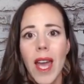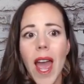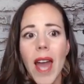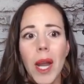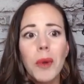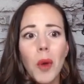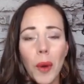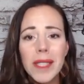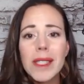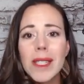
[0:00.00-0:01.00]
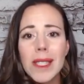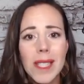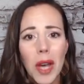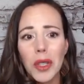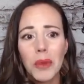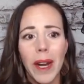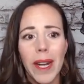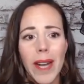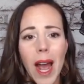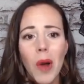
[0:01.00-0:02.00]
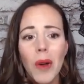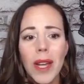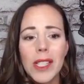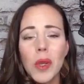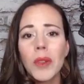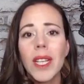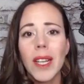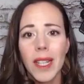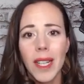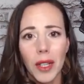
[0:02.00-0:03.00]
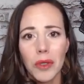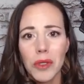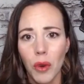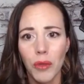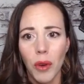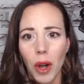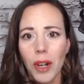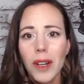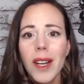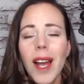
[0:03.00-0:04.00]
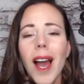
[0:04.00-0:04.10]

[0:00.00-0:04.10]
And I'm going to tell you right now, that's only going to get you so far,